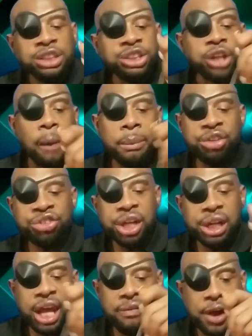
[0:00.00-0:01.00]
So I Miss mean,
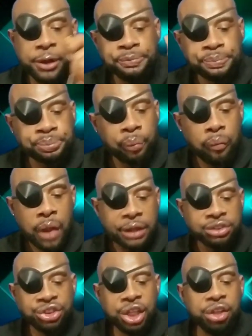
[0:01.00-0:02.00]
She Living,
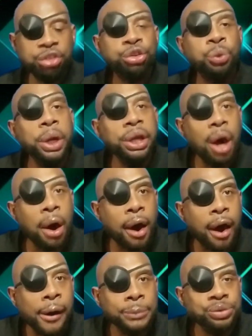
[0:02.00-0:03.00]
she's a
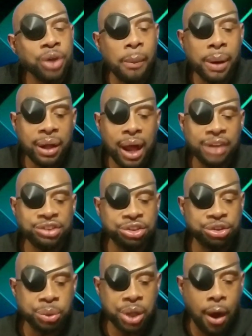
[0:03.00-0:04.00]
sweetheart. Oh my God, she's
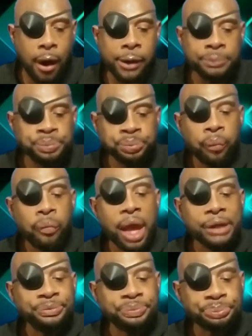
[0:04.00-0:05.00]
a sweetheart.
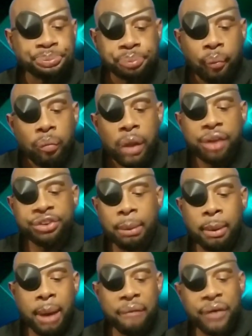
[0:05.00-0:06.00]
Some
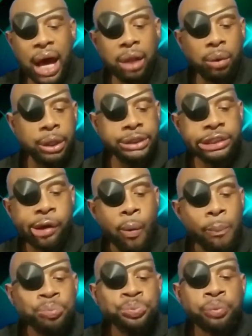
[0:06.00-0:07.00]
of my followers,
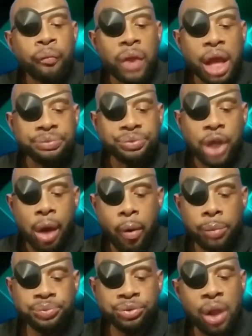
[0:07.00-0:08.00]

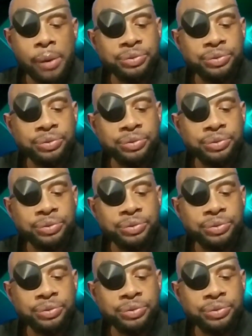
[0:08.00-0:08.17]
mm.